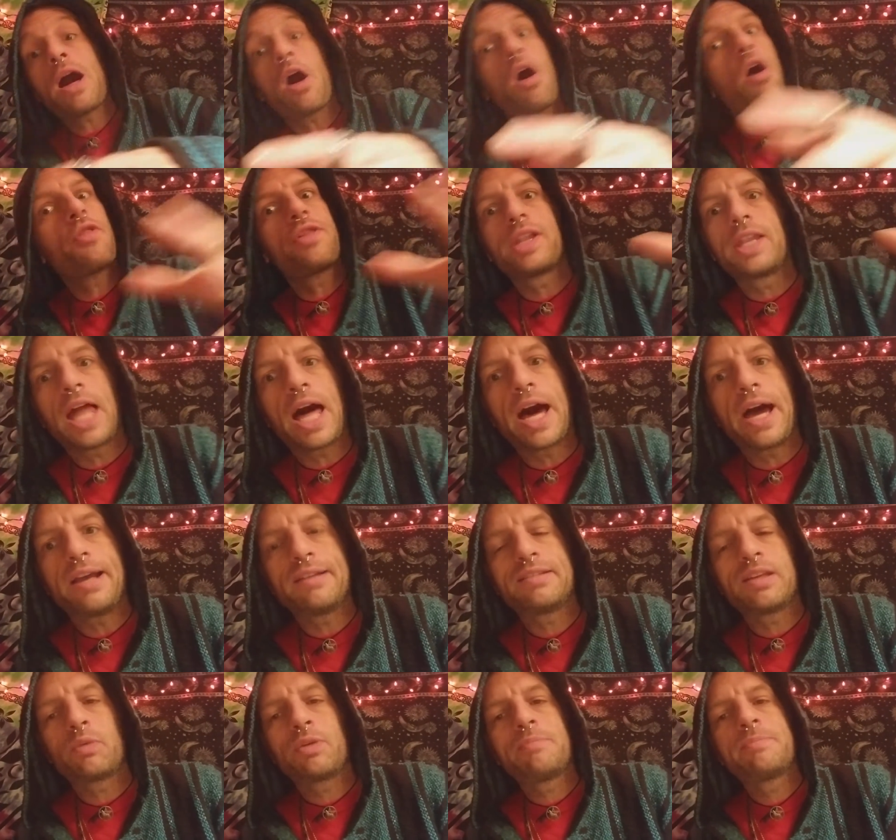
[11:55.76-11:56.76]
all the
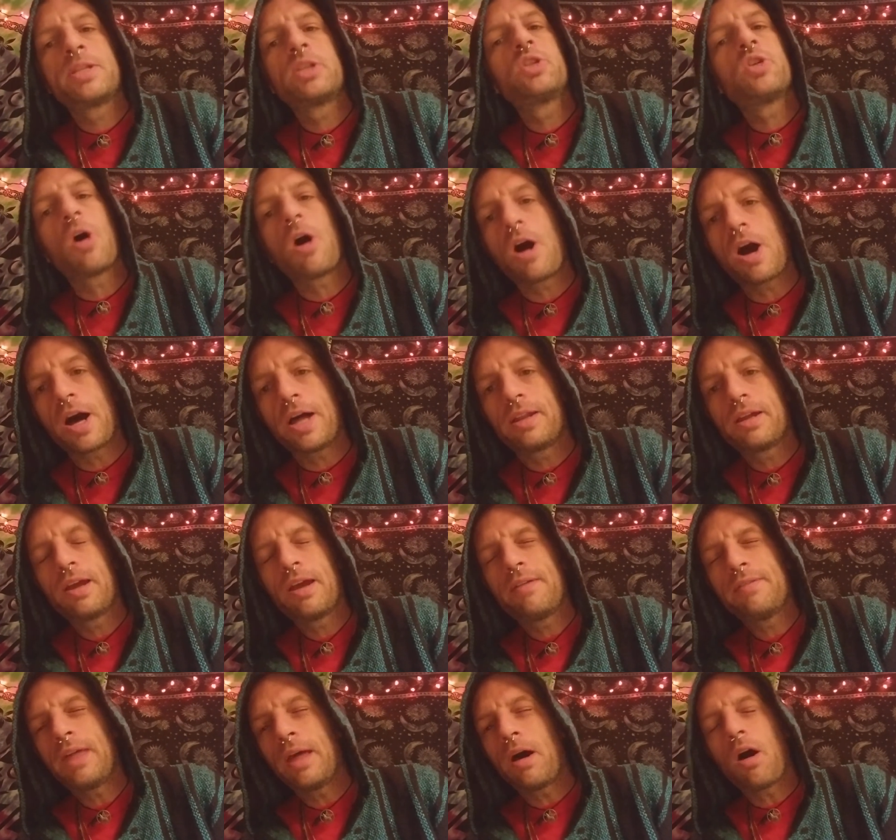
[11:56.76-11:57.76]
lies that we've been taught,
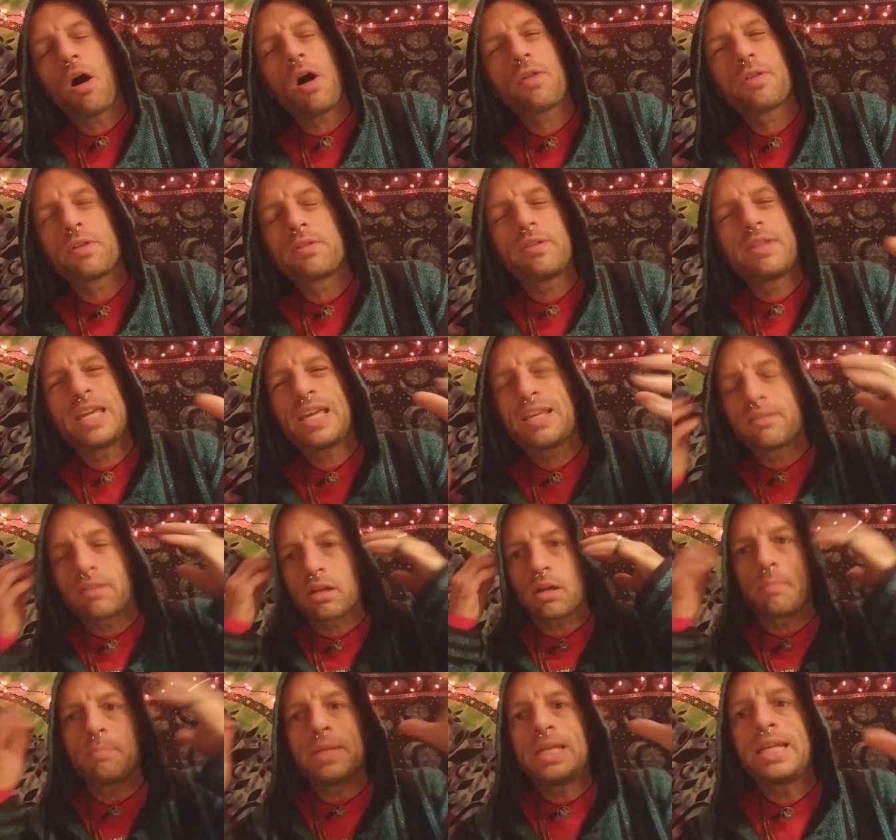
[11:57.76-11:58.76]
that all the things that
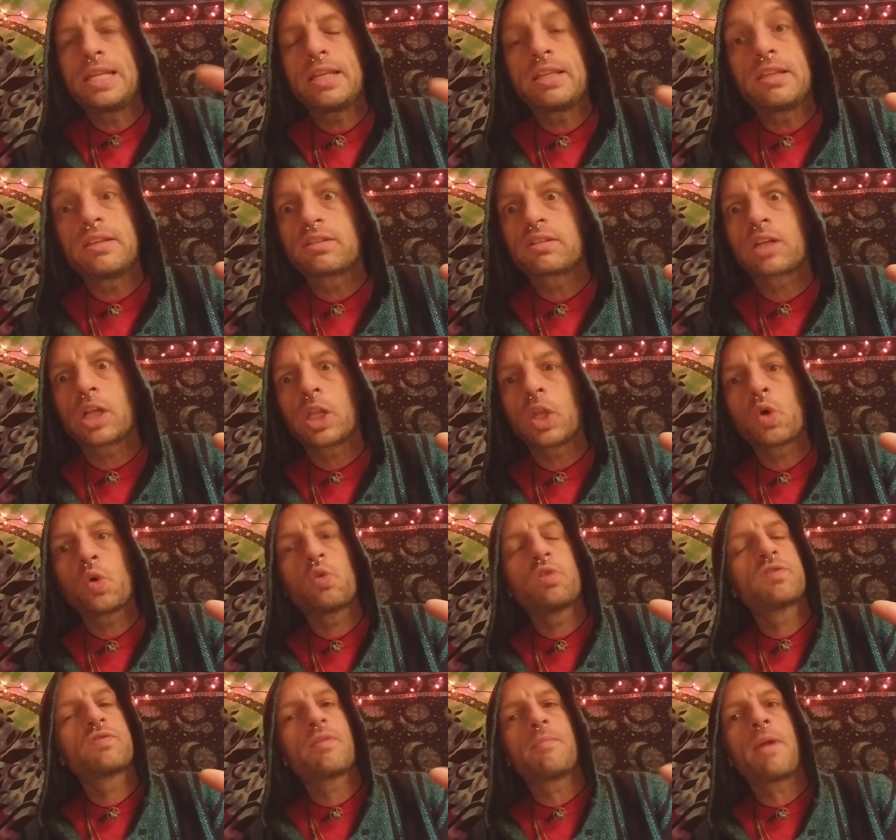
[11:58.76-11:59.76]
are being
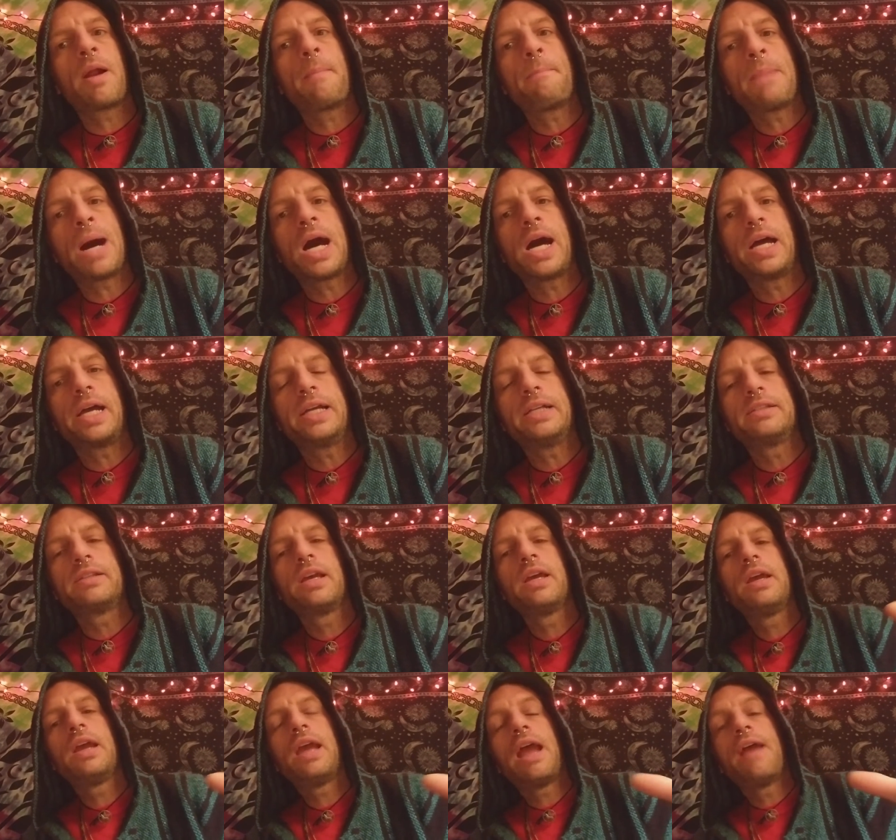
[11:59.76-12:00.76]
disclosed from our minds,
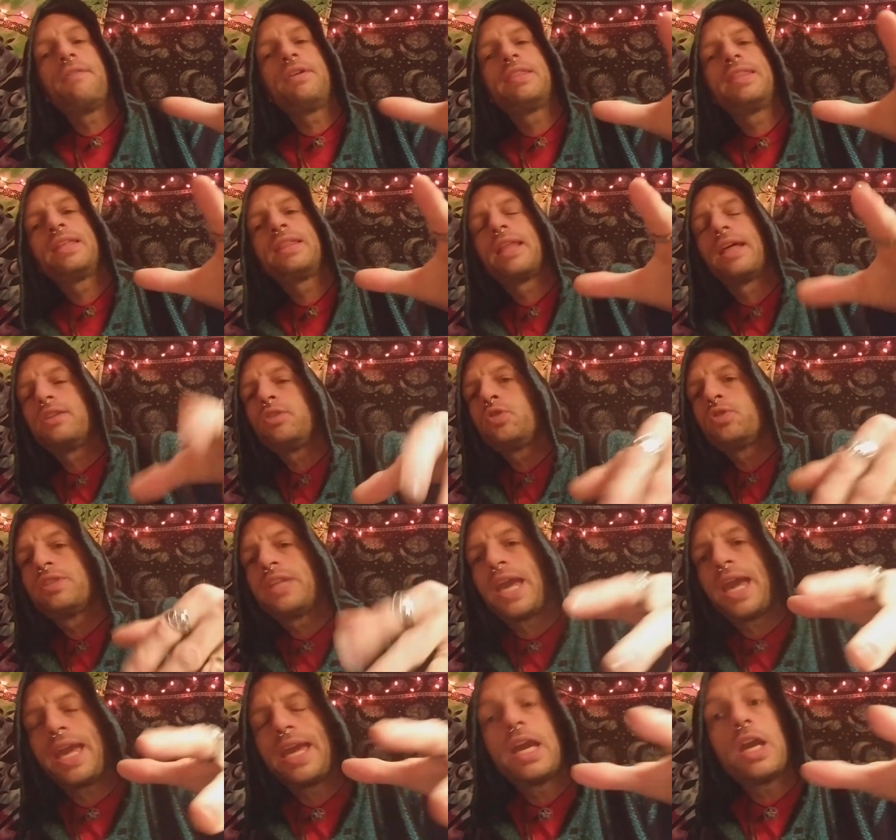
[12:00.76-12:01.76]
everything that you
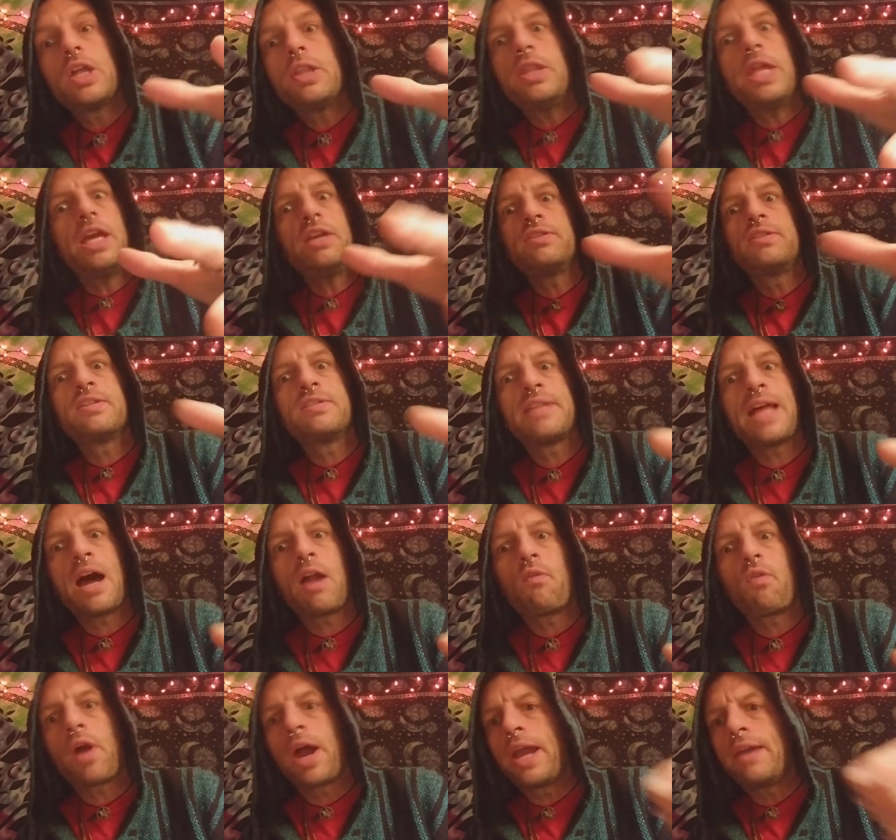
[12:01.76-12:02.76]
say, this is
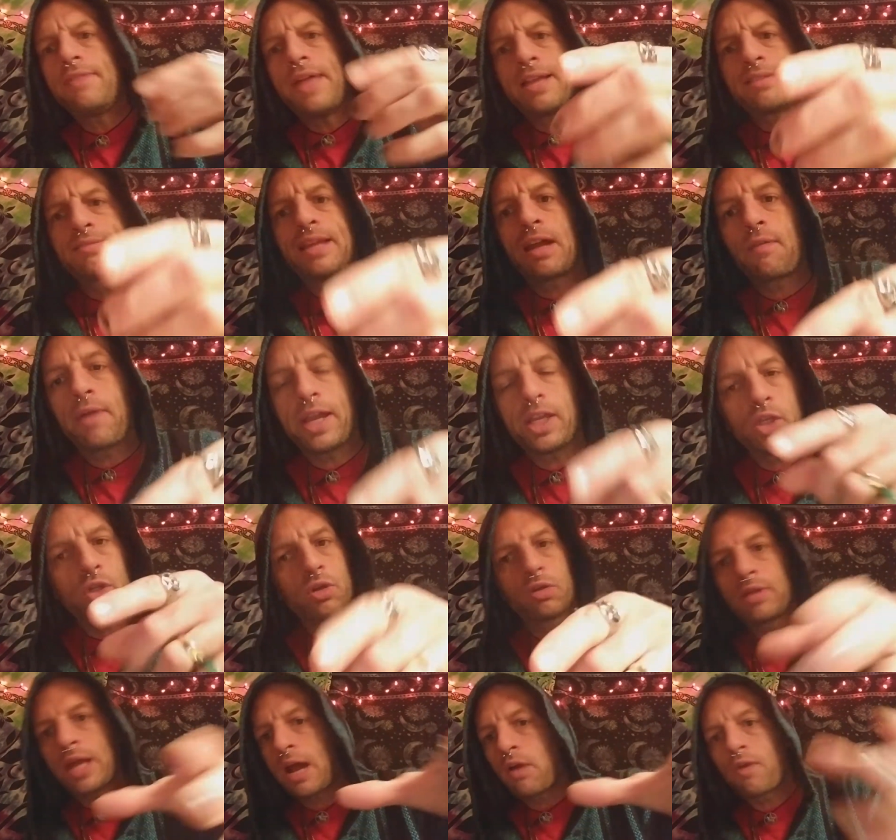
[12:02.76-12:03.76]
not right, that's not right,
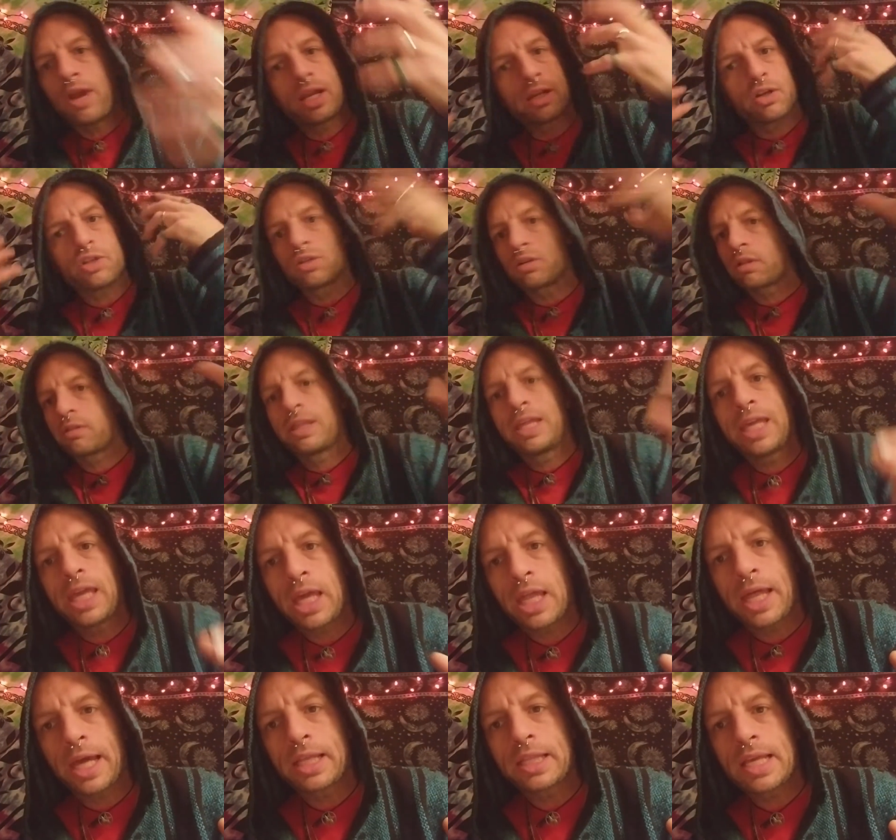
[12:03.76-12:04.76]
you're not right because you're
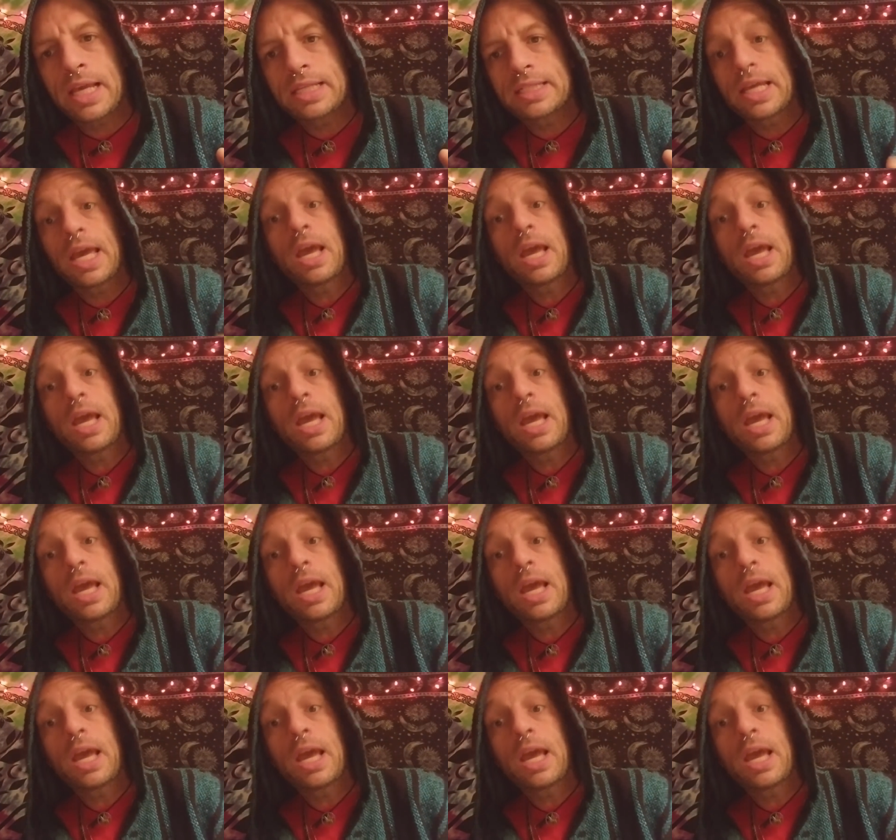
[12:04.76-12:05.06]
thinking like this,